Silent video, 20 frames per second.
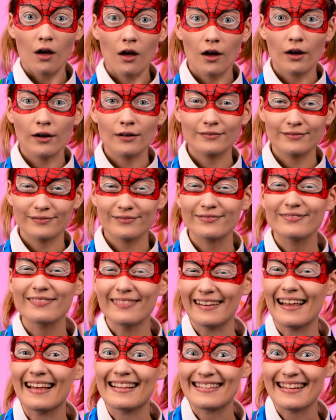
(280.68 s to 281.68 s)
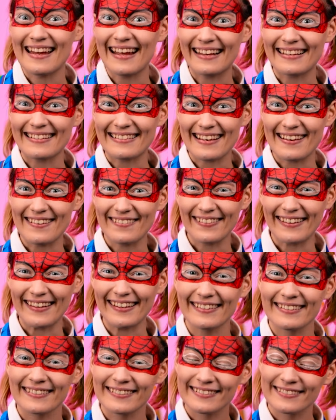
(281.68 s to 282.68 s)
Girl? Let's take a
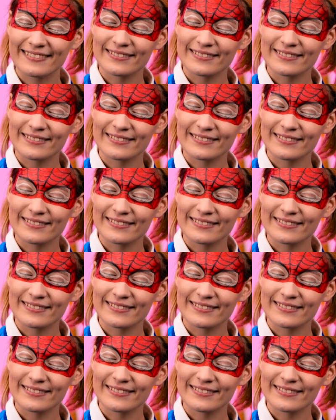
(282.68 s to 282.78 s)
selfie!